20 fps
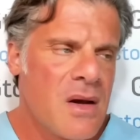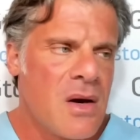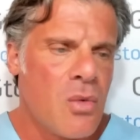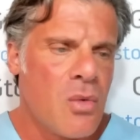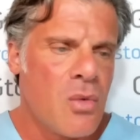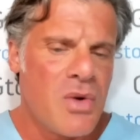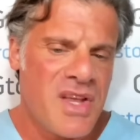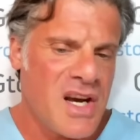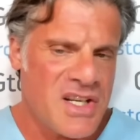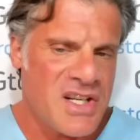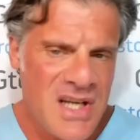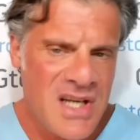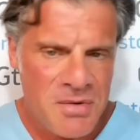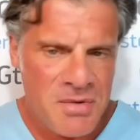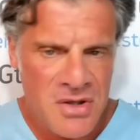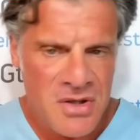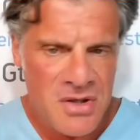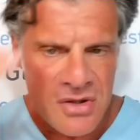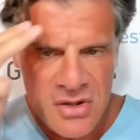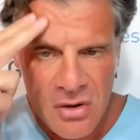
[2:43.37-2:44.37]
with the
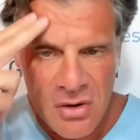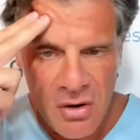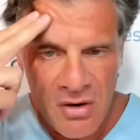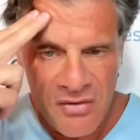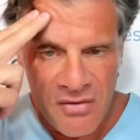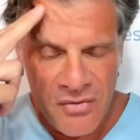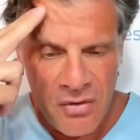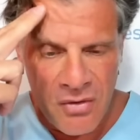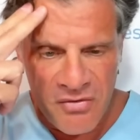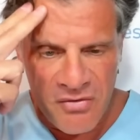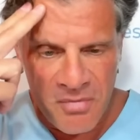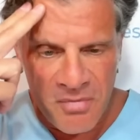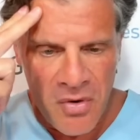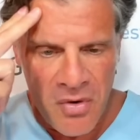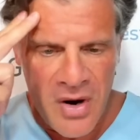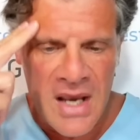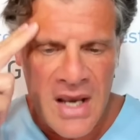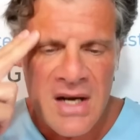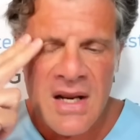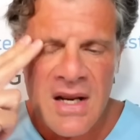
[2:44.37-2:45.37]
exceptions of
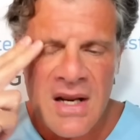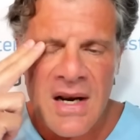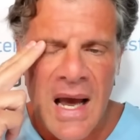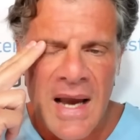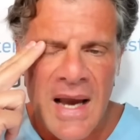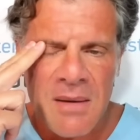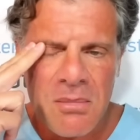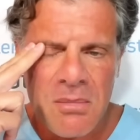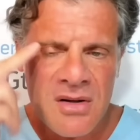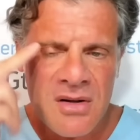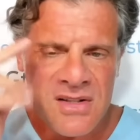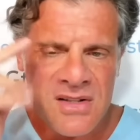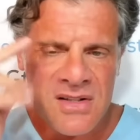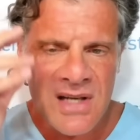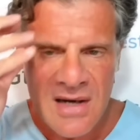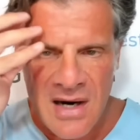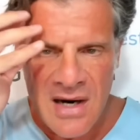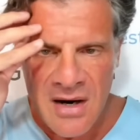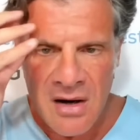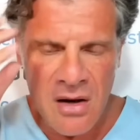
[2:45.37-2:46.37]
brain and eyeballs
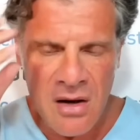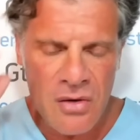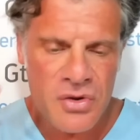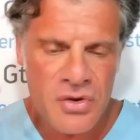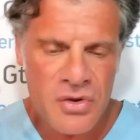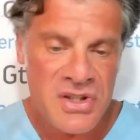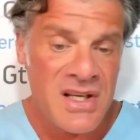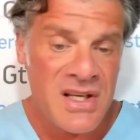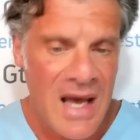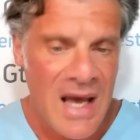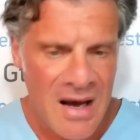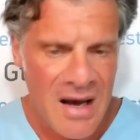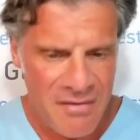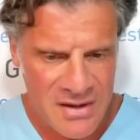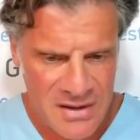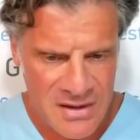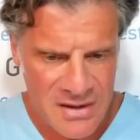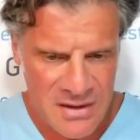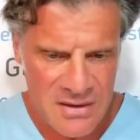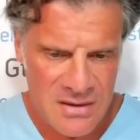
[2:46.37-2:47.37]
that are enclosed in
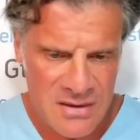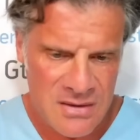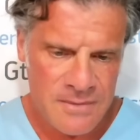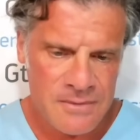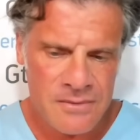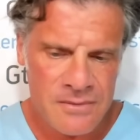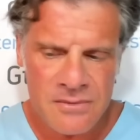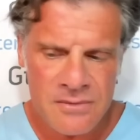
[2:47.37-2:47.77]
cavities.